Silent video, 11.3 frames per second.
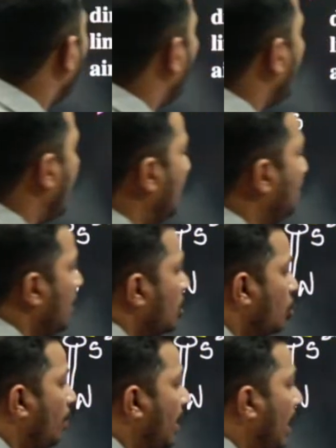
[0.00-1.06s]
Okay,
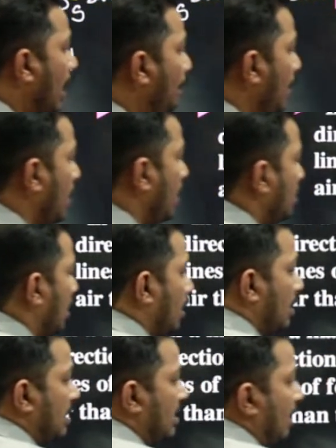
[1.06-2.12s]
so what happened?
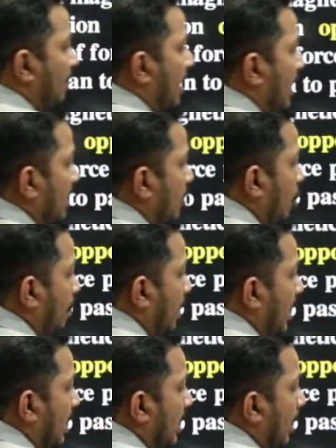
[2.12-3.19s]
Definitely there will
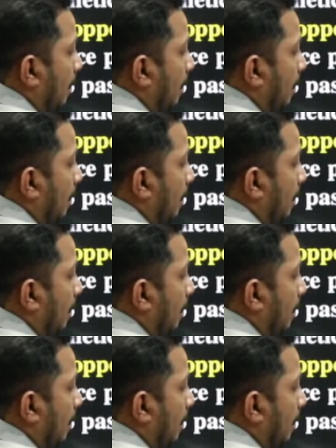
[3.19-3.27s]
be